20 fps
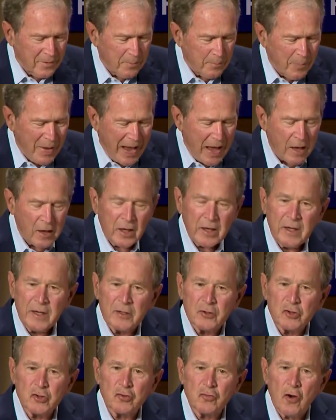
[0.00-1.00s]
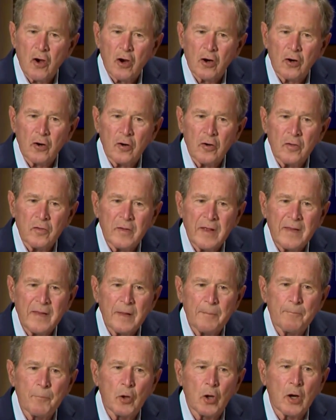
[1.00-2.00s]
The ballot is stronger
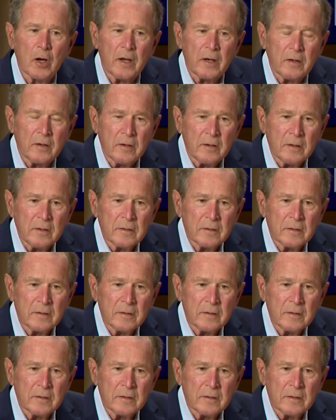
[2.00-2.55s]
than the bullet.